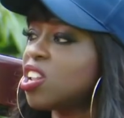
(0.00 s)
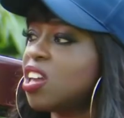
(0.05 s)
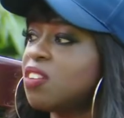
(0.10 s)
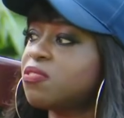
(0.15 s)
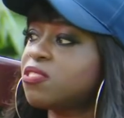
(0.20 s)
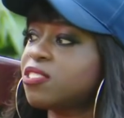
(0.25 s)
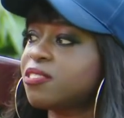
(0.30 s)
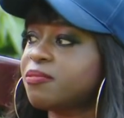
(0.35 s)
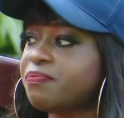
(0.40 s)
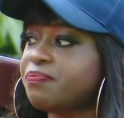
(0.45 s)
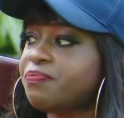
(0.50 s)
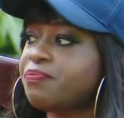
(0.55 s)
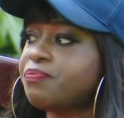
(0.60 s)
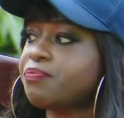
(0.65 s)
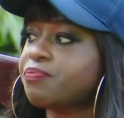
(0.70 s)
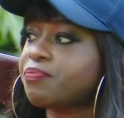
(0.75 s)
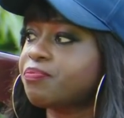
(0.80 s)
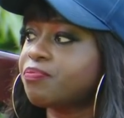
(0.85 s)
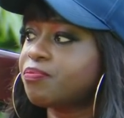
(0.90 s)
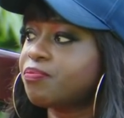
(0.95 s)
left.
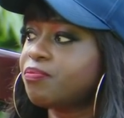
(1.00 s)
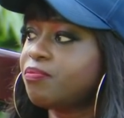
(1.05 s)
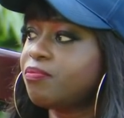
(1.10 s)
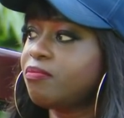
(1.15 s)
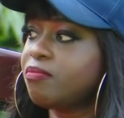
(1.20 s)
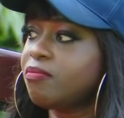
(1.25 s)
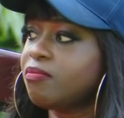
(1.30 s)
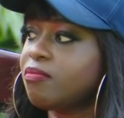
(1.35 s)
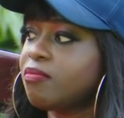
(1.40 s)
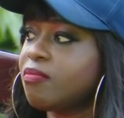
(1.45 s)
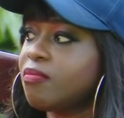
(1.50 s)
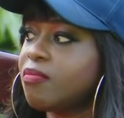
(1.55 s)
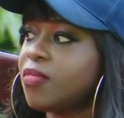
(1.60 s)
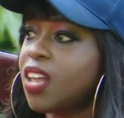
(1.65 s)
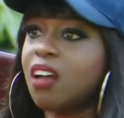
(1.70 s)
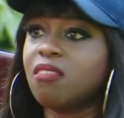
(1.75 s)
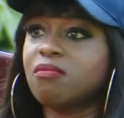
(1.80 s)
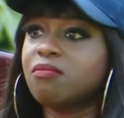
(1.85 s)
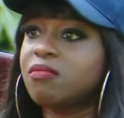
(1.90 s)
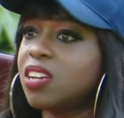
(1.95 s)

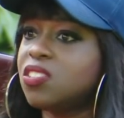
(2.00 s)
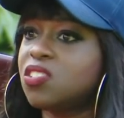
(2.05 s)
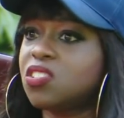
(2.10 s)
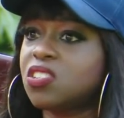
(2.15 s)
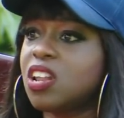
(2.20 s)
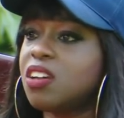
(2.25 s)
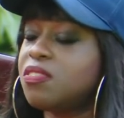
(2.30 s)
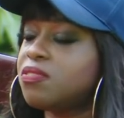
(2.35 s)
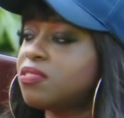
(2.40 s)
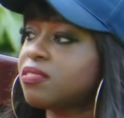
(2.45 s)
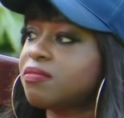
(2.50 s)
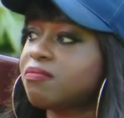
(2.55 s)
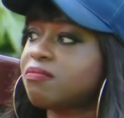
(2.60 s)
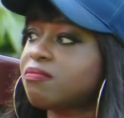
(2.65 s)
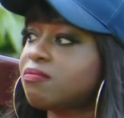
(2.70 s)
Yeah, I just left.